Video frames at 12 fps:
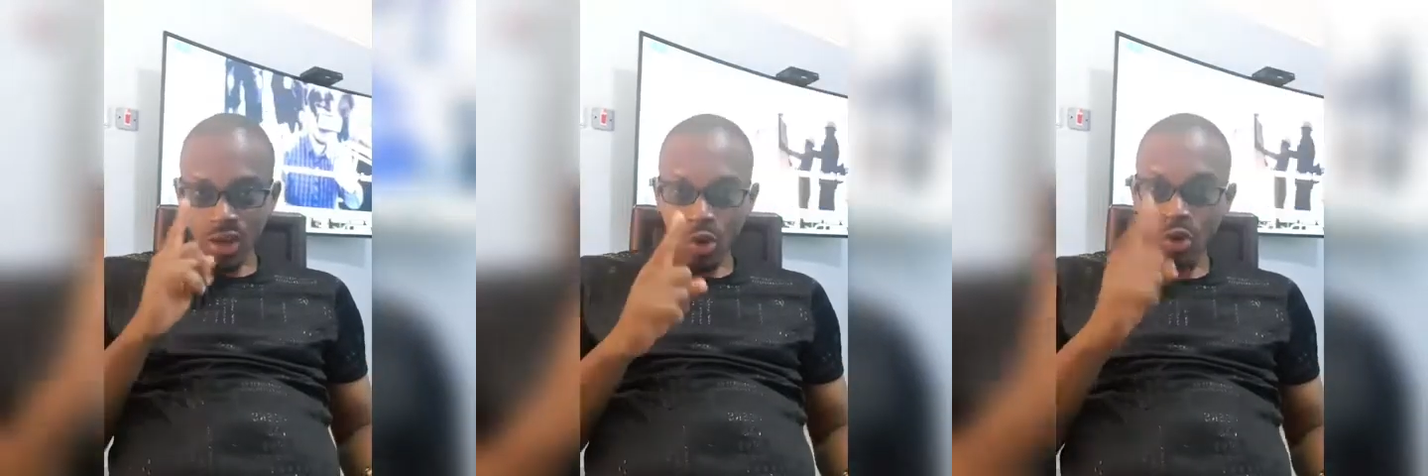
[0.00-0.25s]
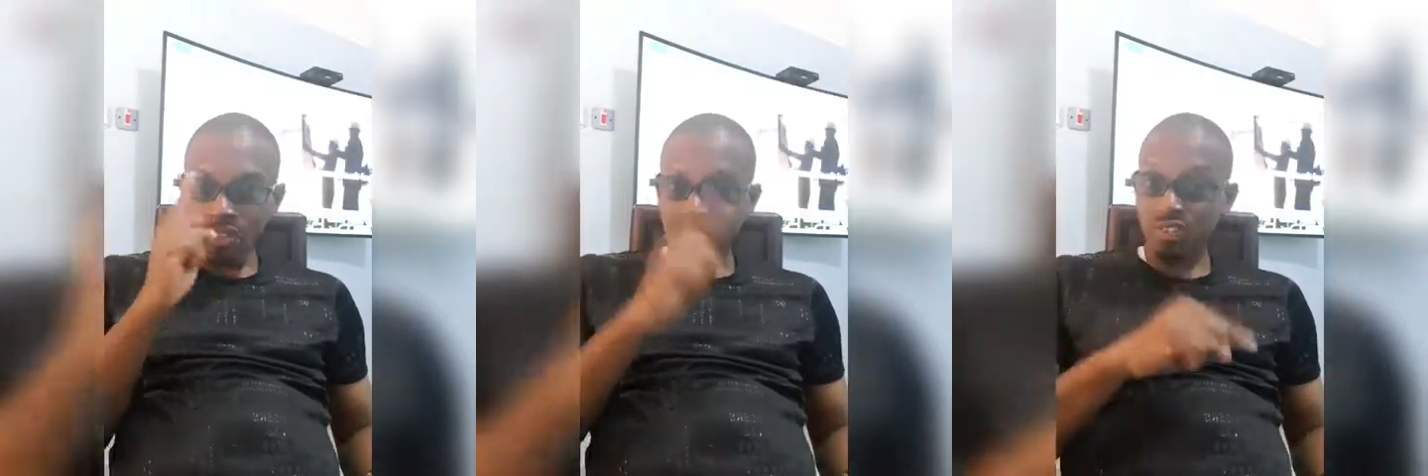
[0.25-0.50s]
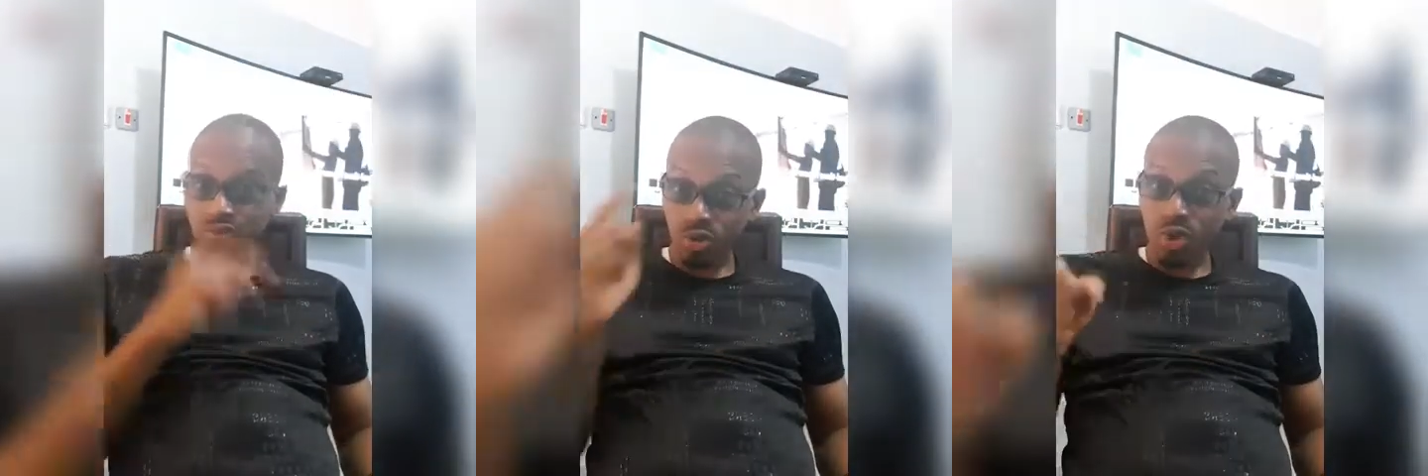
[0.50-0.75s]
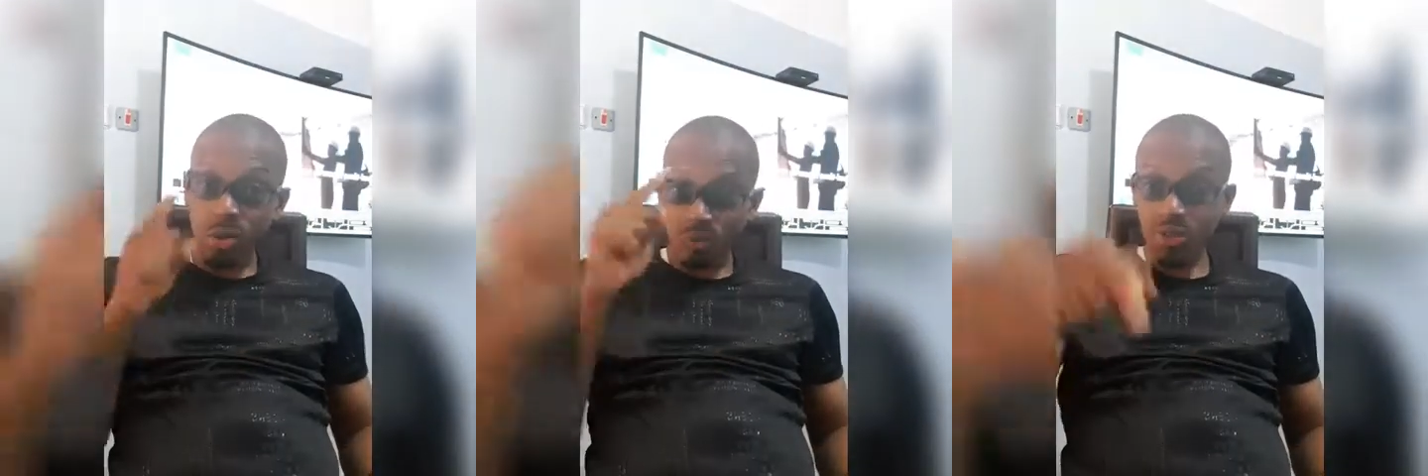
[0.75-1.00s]
content
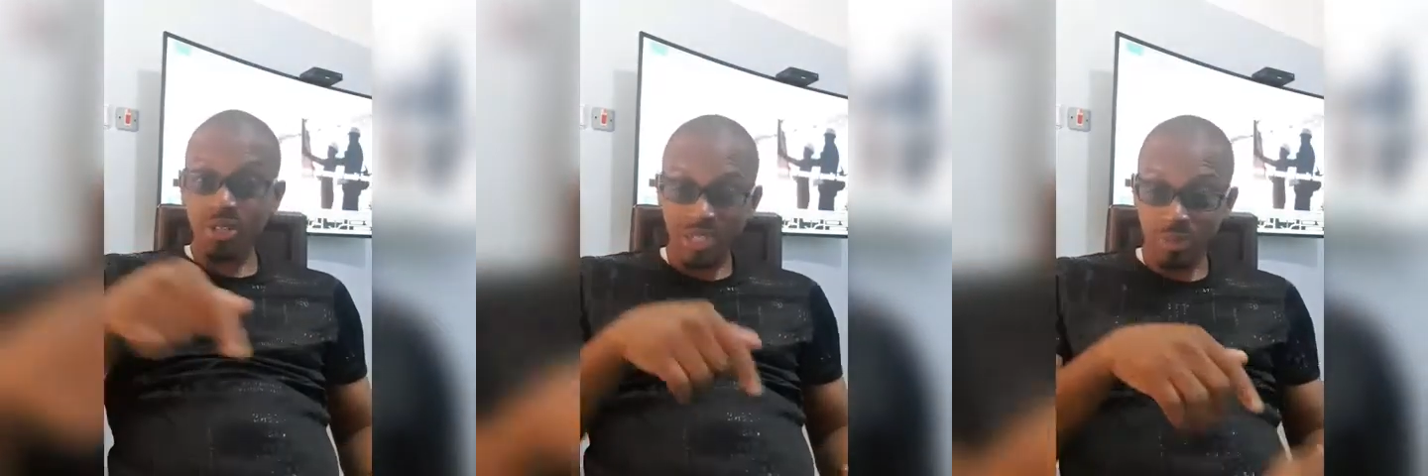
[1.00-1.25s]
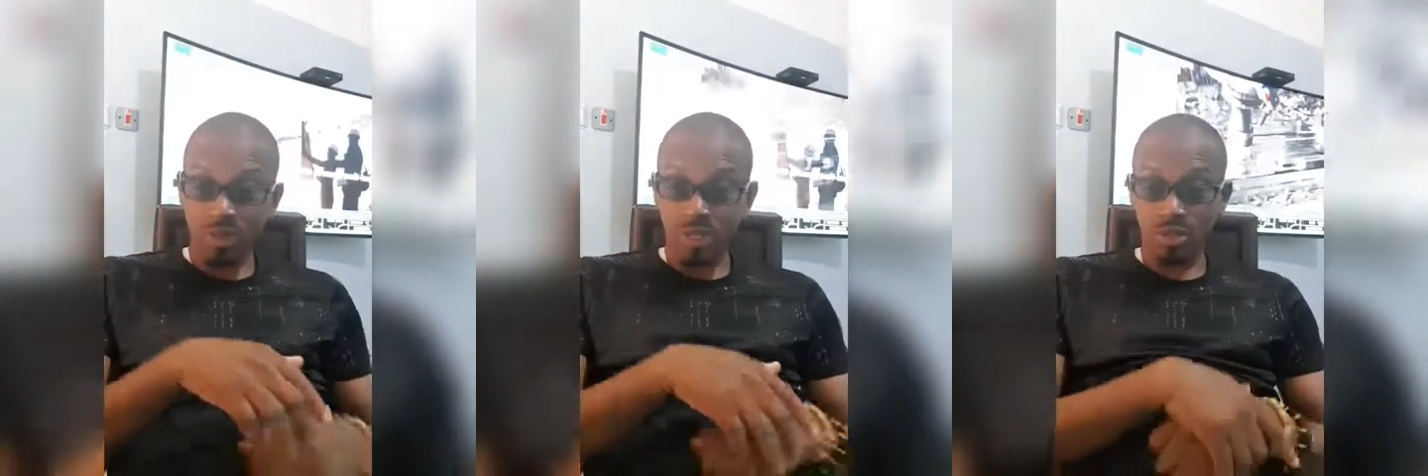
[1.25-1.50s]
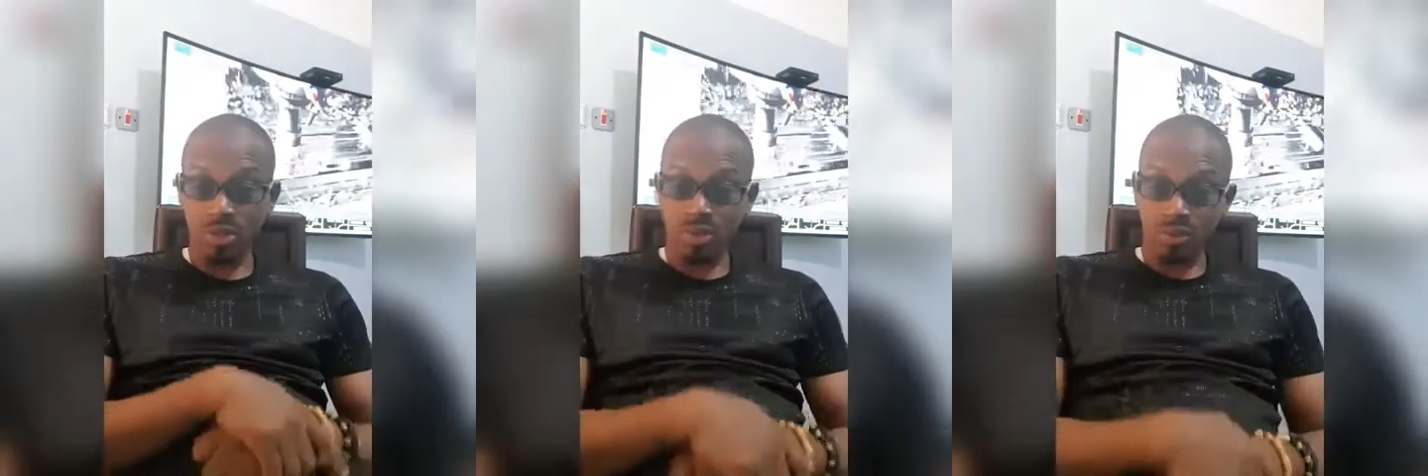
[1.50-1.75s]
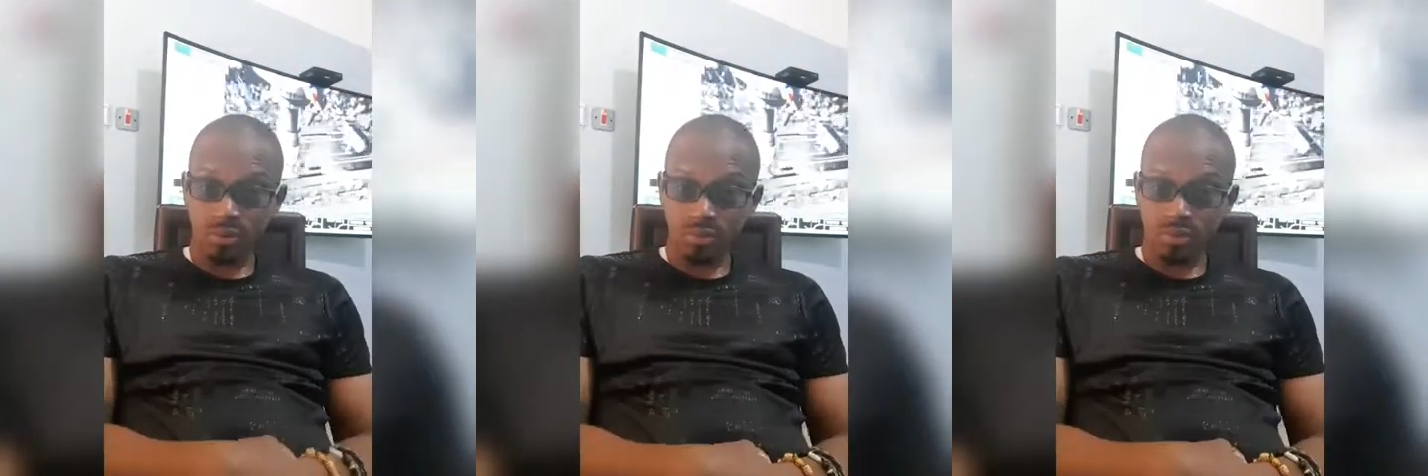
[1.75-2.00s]
will come for this picture.
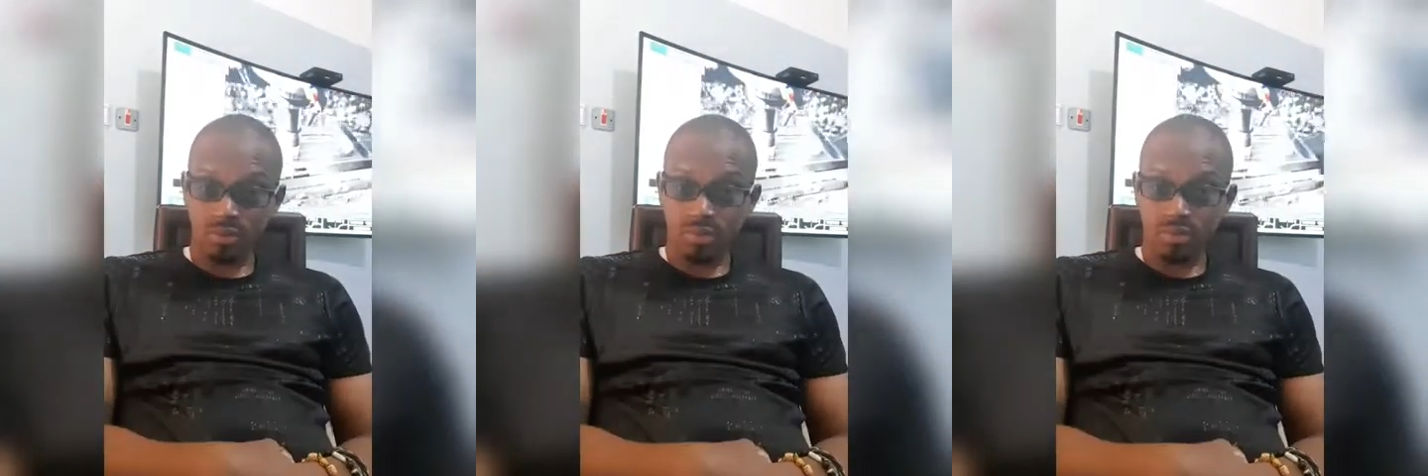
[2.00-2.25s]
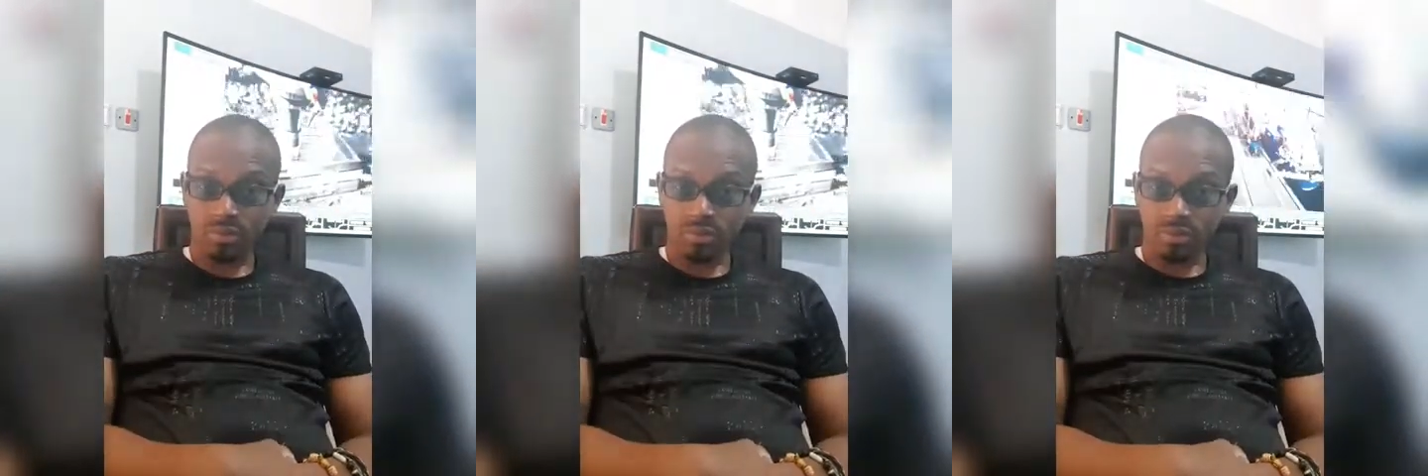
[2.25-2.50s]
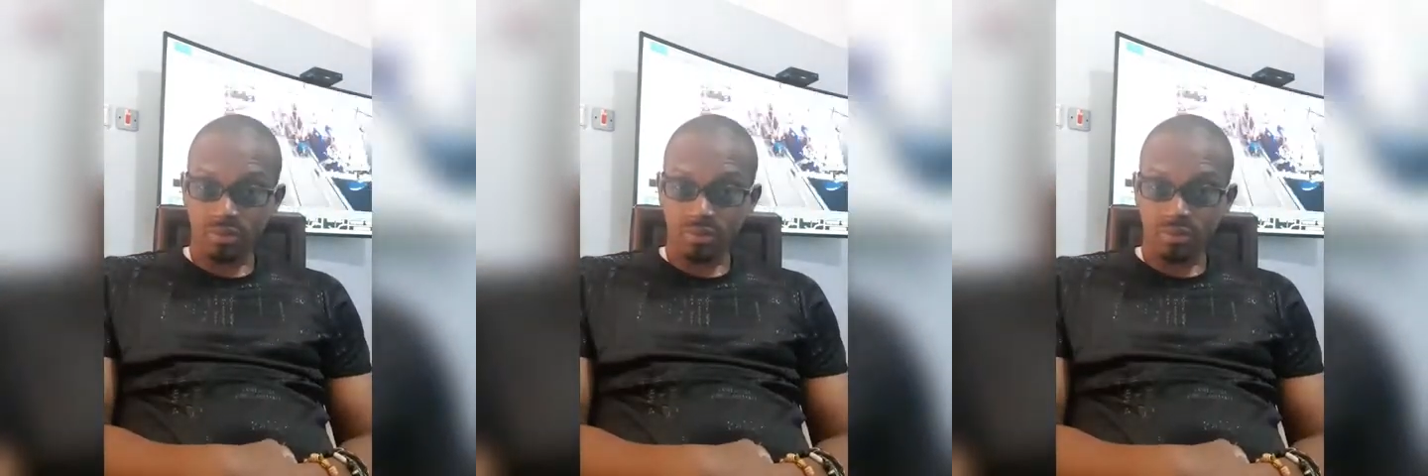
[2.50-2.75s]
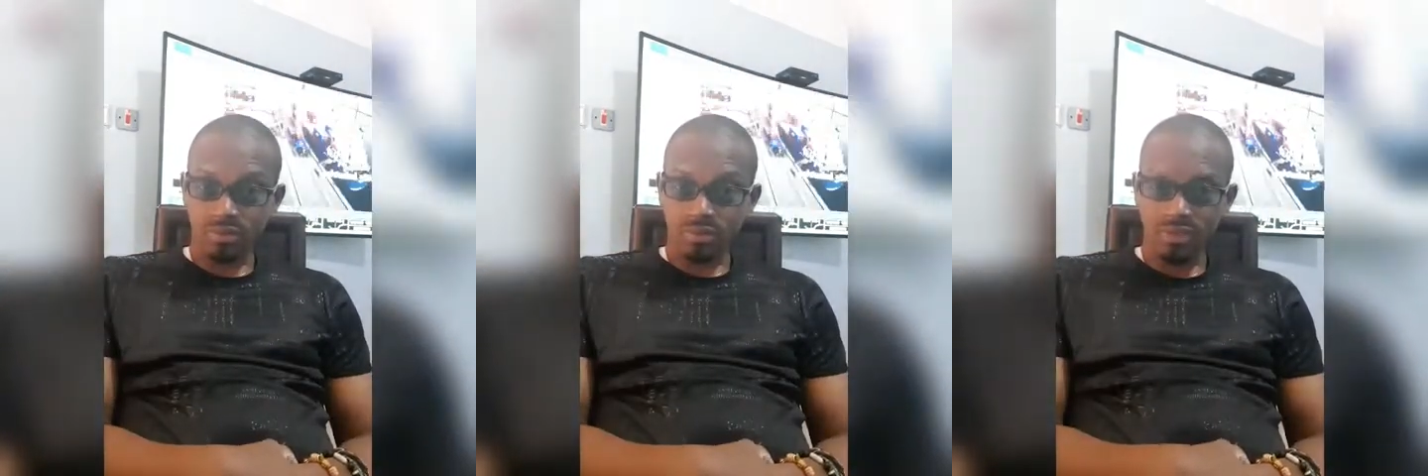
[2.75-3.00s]

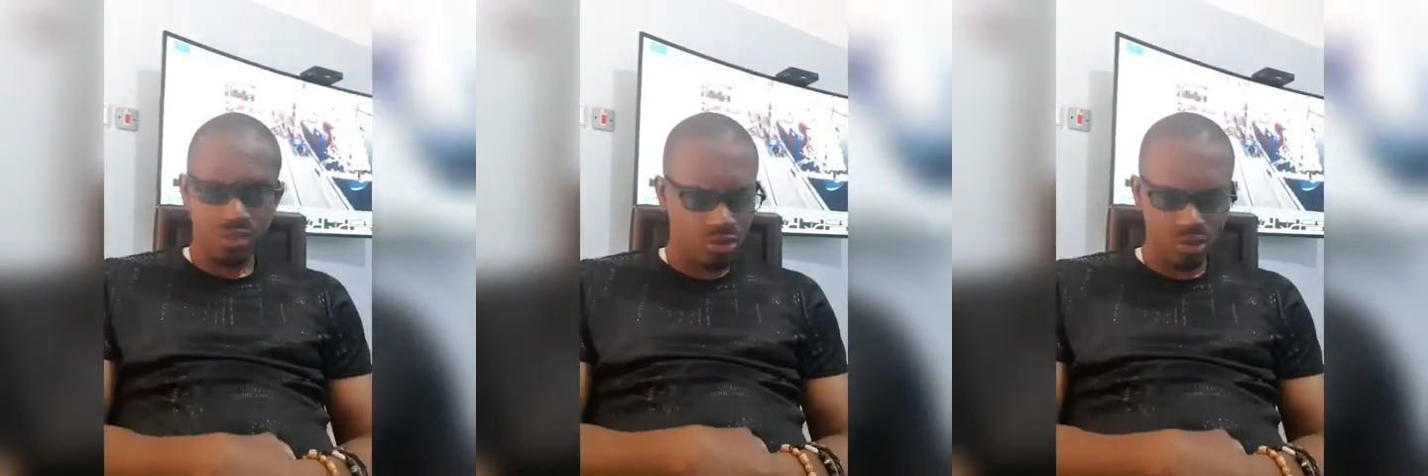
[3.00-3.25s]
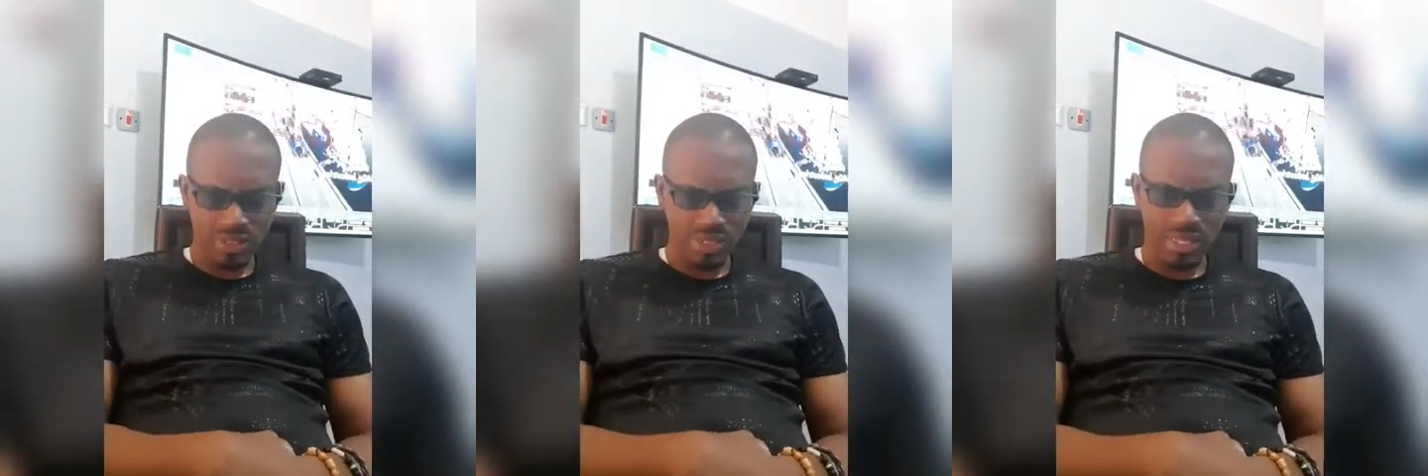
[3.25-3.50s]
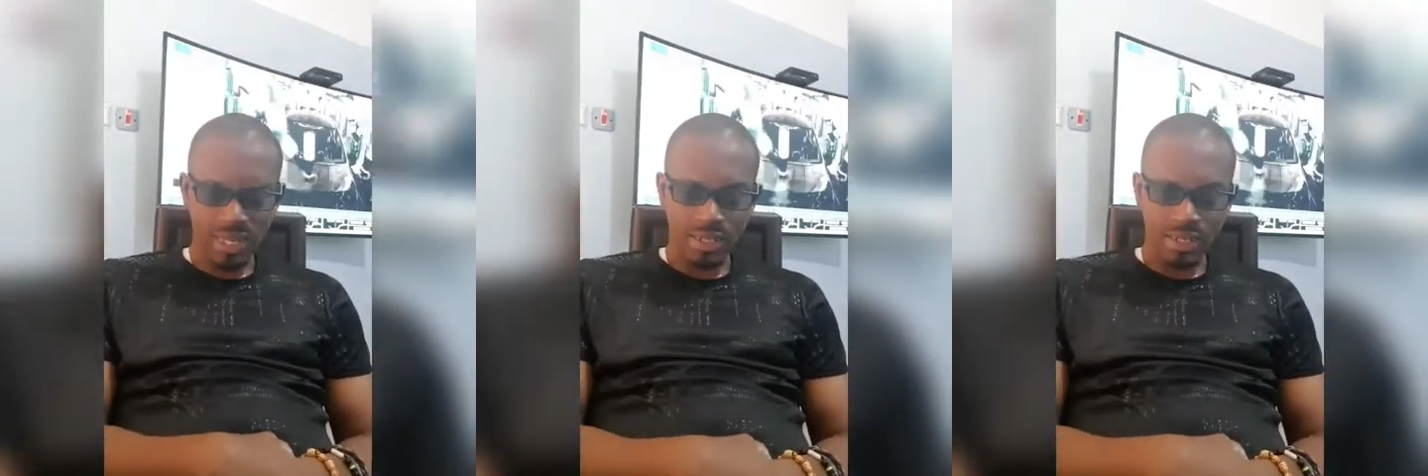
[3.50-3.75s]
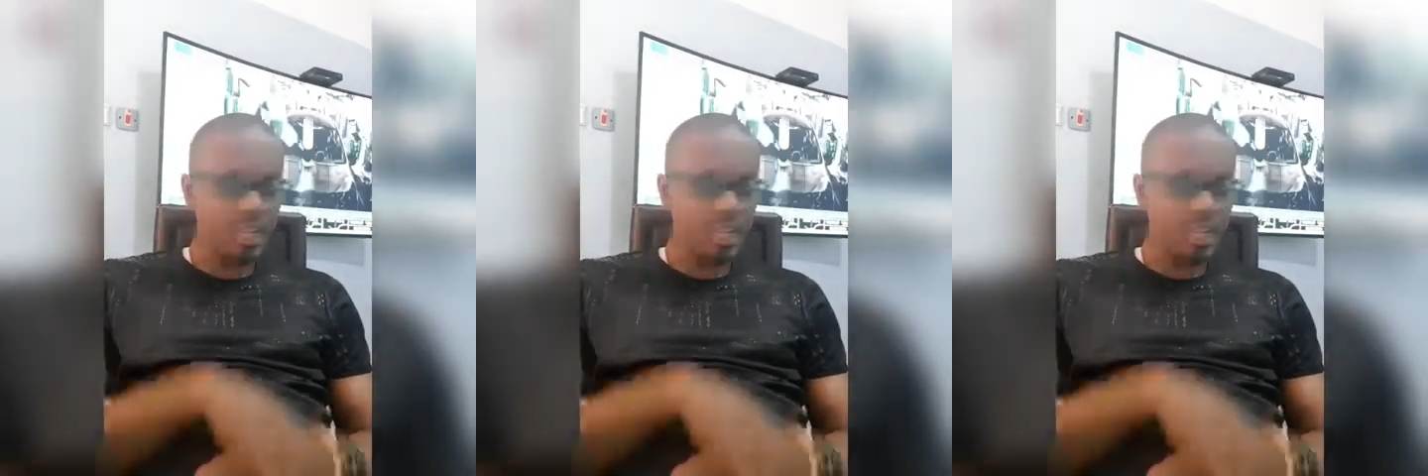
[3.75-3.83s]
Do you understand?